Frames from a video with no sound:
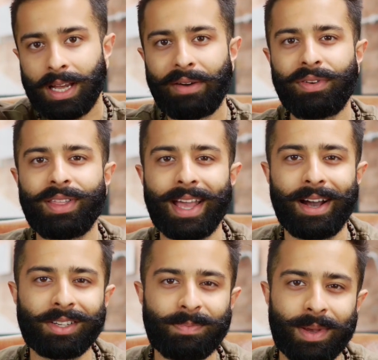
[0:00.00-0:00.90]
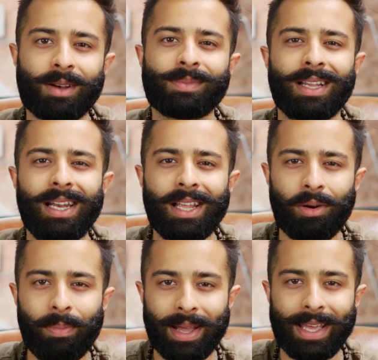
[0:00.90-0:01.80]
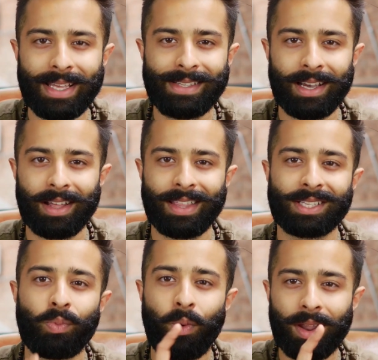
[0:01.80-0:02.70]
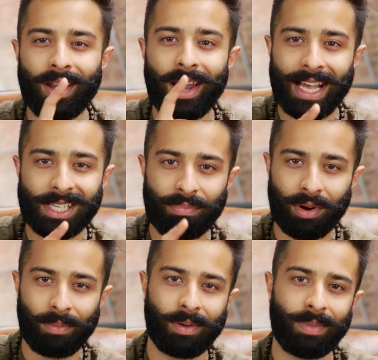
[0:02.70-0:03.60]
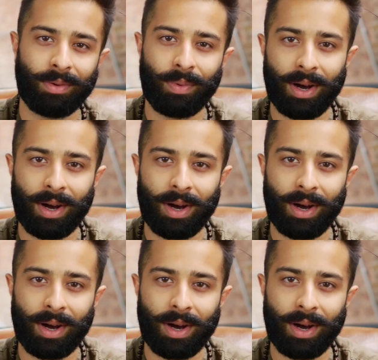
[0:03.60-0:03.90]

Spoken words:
everything else becomes a little bit easier. There's one less problem in the